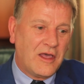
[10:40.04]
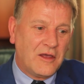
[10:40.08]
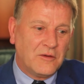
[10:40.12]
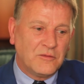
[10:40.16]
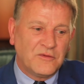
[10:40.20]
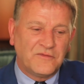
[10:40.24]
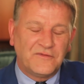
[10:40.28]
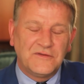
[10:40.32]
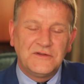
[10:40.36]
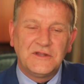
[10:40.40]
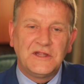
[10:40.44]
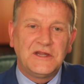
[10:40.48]

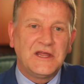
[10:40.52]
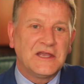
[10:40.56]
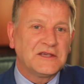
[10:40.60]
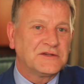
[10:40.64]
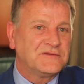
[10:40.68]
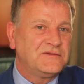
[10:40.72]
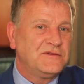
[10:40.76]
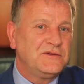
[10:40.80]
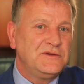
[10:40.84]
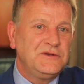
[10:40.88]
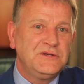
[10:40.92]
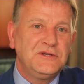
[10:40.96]
within the
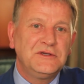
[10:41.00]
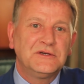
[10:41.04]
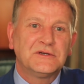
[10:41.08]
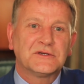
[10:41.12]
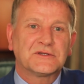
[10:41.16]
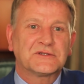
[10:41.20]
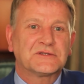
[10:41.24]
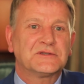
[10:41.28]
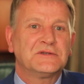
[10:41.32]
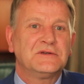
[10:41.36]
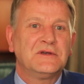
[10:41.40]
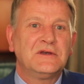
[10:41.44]
next few
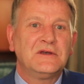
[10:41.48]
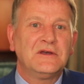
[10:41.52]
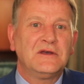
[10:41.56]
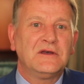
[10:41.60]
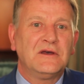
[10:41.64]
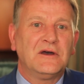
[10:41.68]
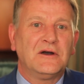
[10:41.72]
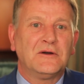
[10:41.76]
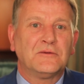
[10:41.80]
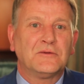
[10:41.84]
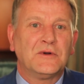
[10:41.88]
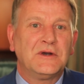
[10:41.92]
years
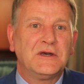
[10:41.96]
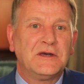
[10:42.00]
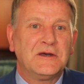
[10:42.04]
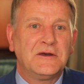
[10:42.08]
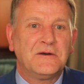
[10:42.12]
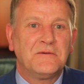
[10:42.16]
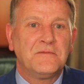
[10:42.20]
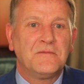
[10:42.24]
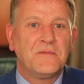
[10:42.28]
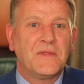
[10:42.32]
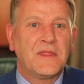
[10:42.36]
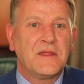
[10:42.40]

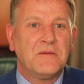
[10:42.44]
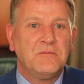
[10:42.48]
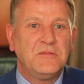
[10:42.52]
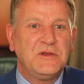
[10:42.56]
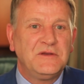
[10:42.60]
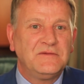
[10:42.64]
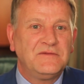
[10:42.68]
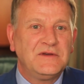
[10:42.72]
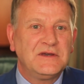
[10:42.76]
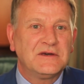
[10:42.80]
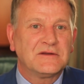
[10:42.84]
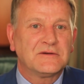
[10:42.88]
I'll
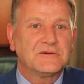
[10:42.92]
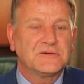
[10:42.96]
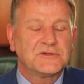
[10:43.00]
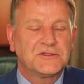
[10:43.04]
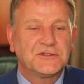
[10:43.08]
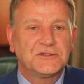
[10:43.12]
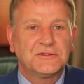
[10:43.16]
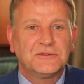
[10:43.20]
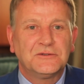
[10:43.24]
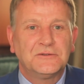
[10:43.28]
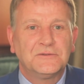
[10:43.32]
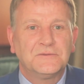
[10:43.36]
be there on
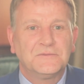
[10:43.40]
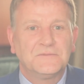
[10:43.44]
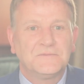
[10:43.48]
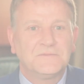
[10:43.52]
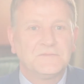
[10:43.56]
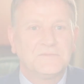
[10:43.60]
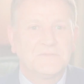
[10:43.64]
show,